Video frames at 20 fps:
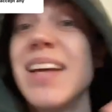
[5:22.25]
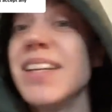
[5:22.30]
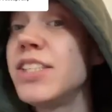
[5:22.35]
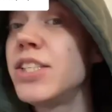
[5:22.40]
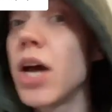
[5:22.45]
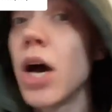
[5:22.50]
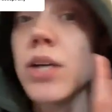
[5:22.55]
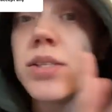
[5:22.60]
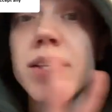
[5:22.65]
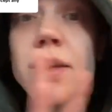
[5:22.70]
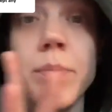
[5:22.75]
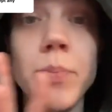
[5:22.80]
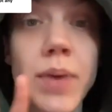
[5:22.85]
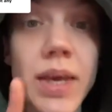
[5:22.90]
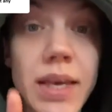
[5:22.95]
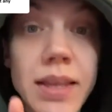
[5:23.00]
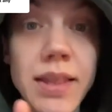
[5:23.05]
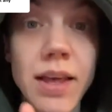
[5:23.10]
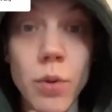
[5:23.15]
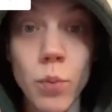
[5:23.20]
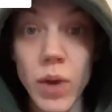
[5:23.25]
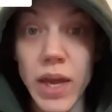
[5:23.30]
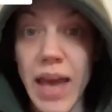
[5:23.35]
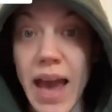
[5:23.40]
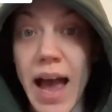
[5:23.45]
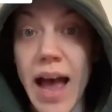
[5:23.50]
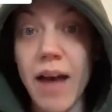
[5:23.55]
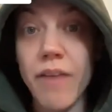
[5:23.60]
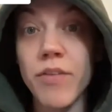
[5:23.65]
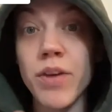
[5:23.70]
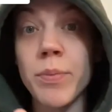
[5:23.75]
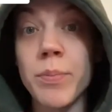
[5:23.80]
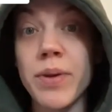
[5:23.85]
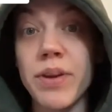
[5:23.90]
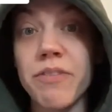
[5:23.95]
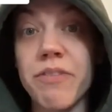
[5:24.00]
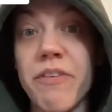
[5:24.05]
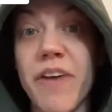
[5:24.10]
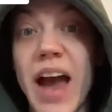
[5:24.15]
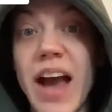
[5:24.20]
doesn't mean that we haven't
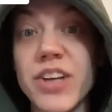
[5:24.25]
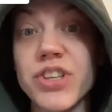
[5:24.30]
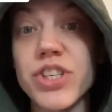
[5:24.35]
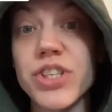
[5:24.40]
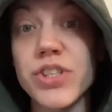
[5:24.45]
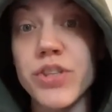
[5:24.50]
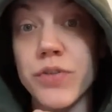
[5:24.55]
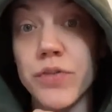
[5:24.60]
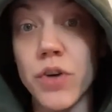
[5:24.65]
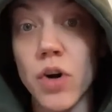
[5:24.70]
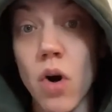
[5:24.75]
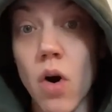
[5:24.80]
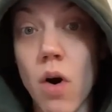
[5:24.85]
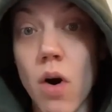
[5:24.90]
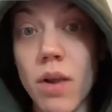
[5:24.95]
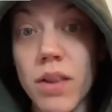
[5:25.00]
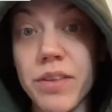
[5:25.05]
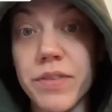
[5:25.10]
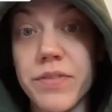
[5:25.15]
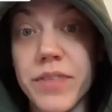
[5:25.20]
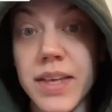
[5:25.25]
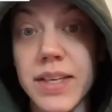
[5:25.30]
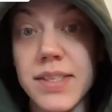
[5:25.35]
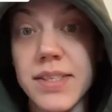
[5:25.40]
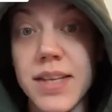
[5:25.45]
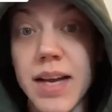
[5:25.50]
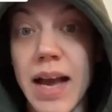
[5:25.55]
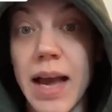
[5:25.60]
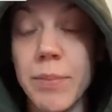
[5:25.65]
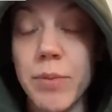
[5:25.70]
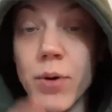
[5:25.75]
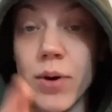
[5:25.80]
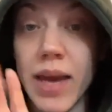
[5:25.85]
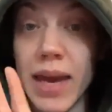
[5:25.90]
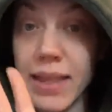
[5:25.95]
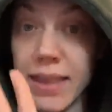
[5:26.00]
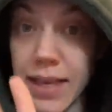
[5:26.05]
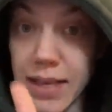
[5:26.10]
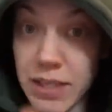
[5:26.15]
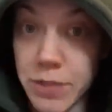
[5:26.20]
been fascist for all of this time. Okay,
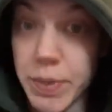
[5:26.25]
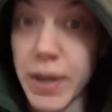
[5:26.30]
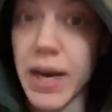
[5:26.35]
thanks, bye.